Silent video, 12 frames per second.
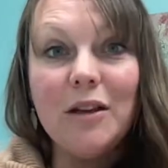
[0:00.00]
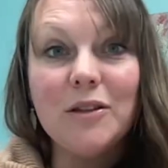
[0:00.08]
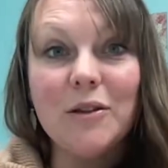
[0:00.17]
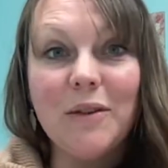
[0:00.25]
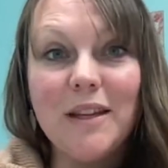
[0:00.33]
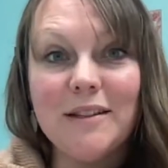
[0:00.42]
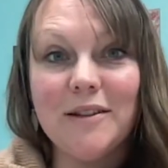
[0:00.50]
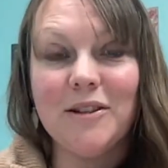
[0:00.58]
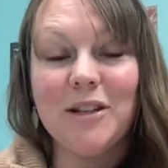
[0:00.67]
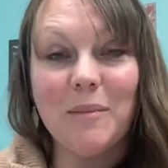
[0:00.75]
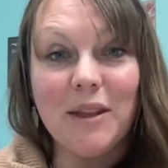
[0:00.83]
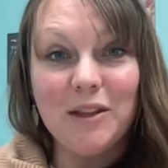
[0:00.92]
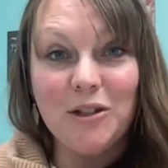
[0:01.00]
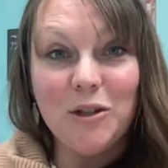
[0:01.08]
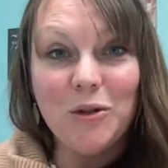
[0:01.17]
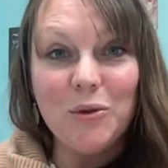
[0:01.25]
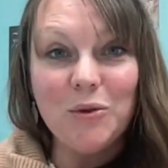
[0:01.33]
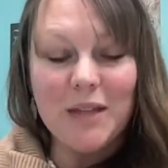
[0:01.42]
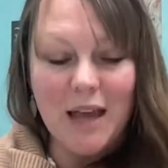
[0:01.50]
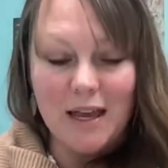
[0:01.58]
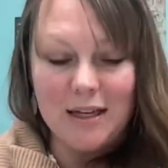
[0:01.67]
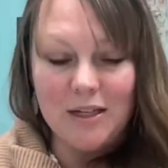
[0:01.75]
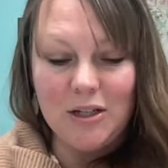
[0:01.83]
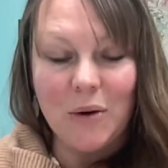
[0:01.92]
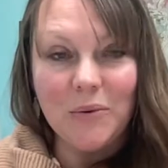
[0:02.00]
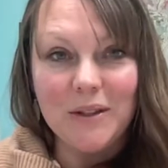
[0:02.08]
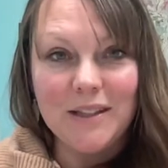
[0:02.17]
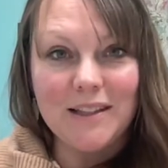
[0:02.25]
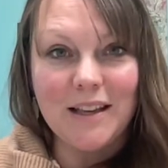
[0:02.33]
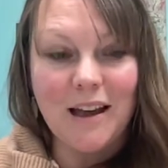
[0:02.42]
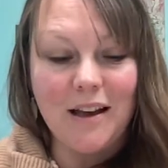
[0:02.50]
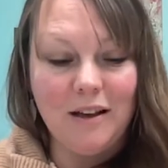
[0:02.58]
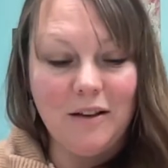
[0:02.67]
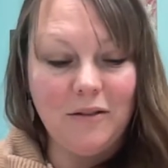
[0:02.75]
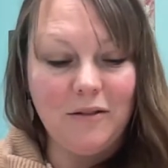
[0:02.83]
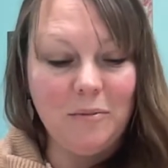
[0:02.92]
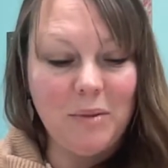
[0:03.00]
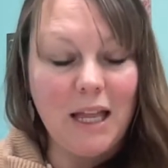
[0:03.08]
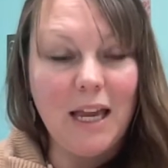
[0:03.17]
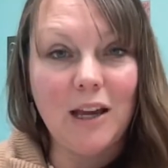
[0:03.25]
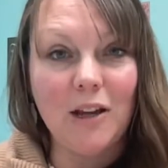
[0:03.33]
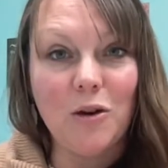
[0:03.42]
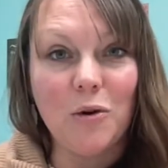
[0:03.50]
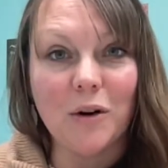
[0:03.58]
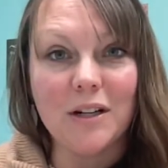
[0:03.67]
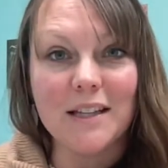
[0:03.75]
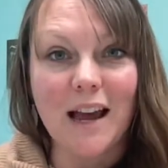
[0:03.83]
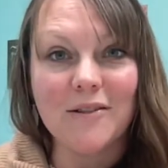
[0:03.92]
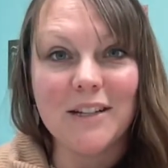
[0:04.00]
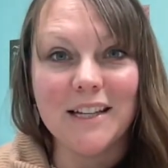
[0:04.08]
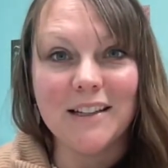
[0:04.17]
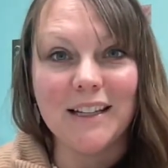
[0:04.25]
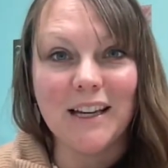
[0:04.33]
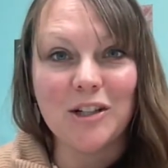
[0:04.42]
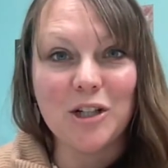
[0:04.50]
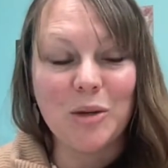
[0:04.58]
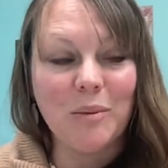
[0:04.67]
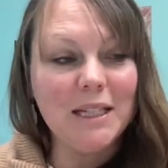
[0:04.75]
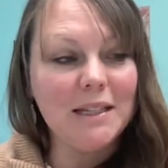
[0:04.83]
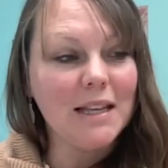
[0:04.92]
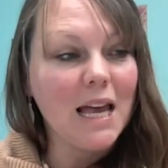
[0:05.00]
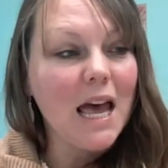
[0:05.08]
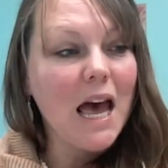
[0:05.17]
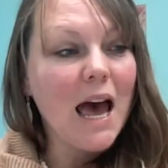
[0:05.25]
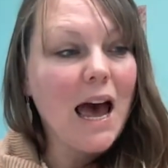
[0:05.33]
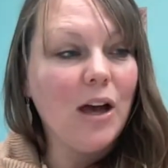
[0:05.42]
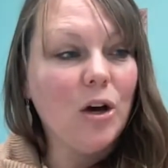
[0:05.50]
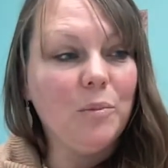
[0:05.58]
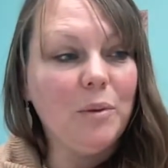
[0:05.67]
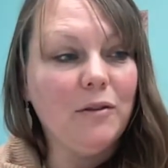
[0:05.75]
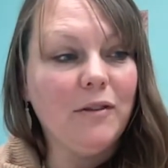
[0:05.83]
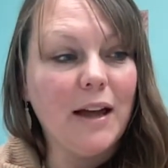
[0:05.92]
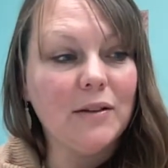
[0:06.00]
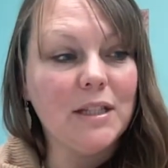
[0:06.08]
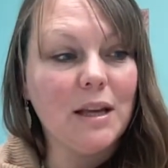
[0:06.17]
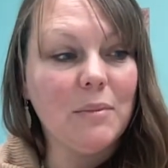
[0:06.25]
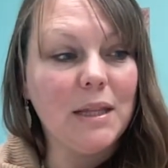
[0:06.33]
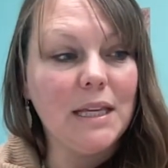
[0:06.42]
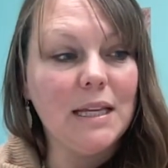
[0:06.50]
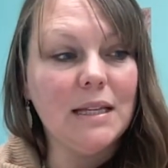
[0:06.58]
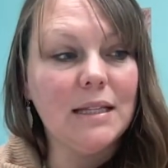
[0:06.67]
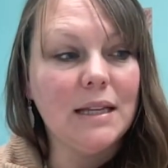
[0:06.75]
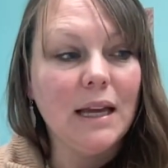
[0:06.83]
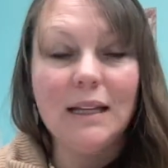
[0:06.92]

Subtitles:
So these are some of the do's and don'ts of playing your sound healing instruments. I hope you found some of these